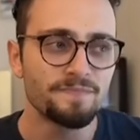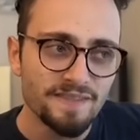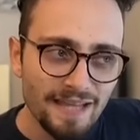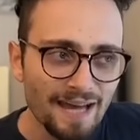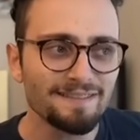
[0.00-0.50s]

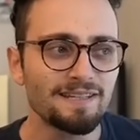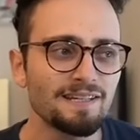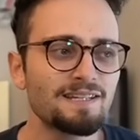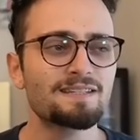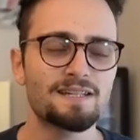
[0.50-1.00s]
knight to
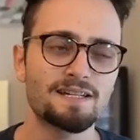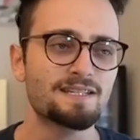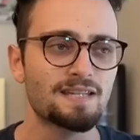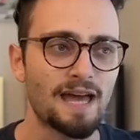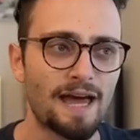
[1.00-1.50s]
e
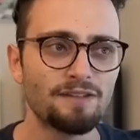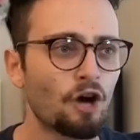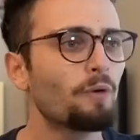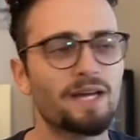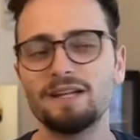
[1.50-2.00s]
six, and
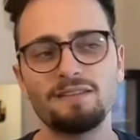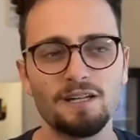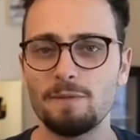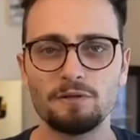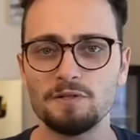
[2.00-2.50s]
knowing
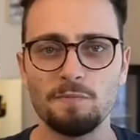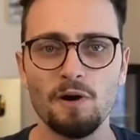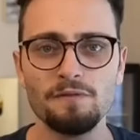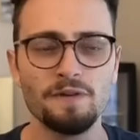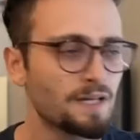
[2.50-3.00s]
anything about
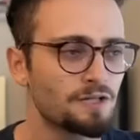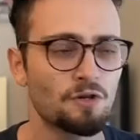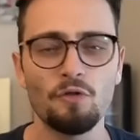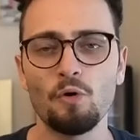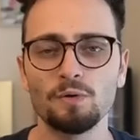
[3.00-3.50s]
Kasparov, he
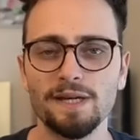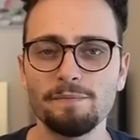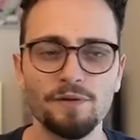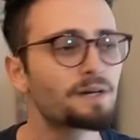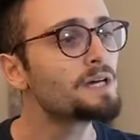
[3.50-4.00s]
saw the whole damn
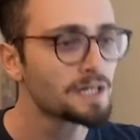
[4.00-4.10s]
thing.